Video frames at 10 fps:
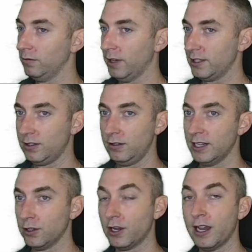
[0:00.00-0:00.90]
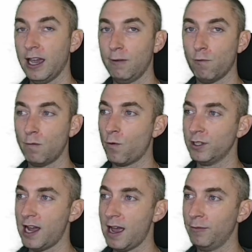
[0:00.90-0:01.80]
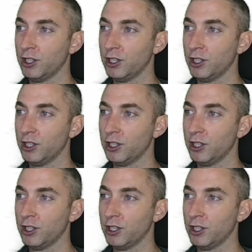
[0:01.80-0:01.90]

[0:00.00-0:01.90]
Let's look again one more time,